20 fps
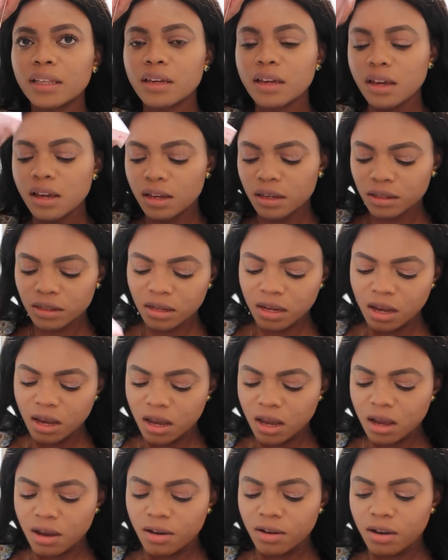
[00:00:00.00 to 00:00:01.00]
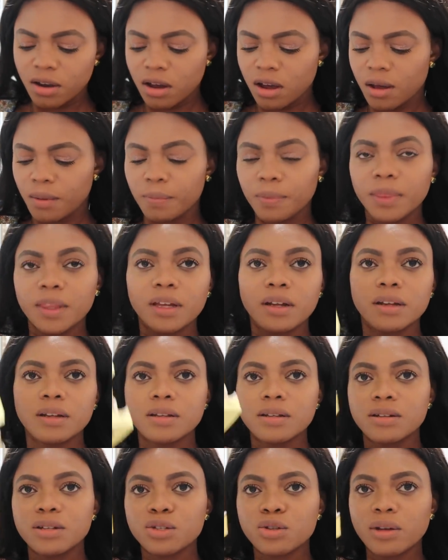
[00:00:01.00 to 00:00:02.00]
these are
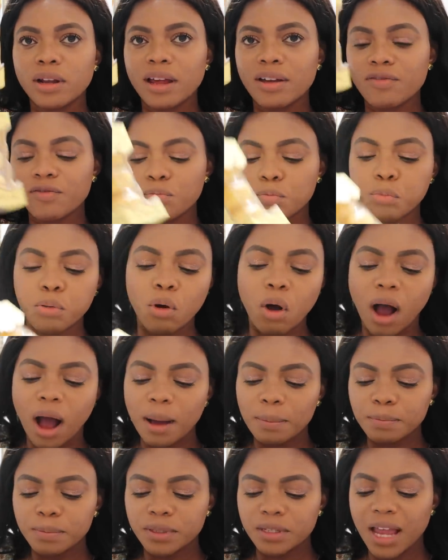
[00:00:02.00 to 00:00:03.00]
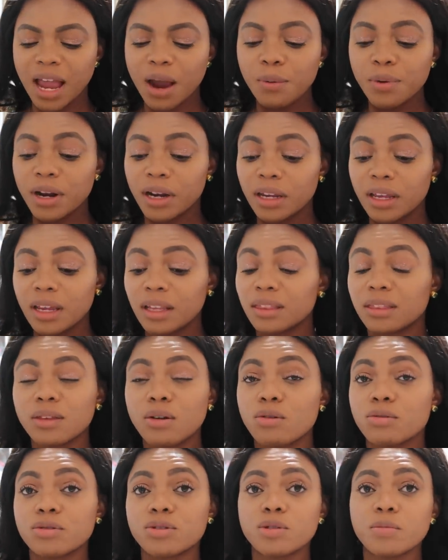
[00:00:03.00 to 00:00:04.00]
like props. I wouldn't eat
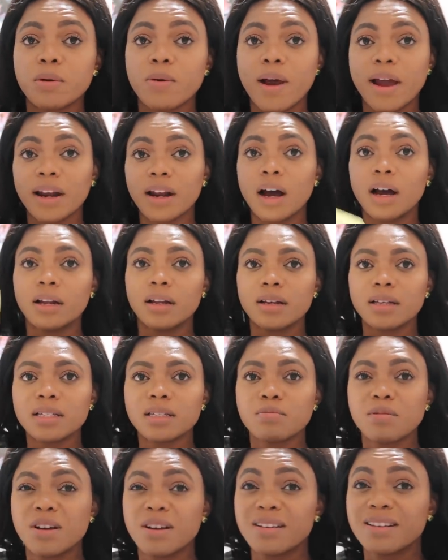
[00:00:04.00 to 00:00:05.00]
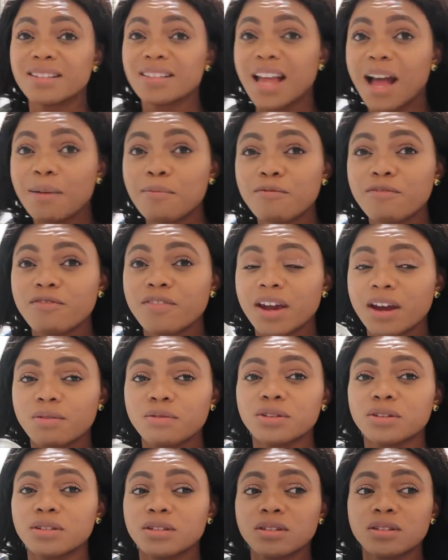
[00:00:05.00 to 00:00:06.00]
those, to be quite honest, because I'm
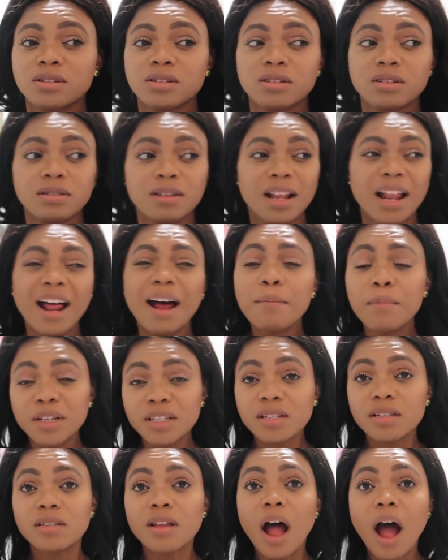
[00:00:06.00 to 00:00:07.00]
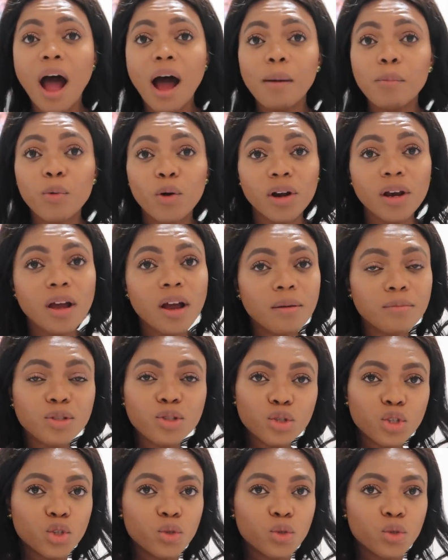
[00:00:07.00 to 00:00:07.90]
a snob when it comes to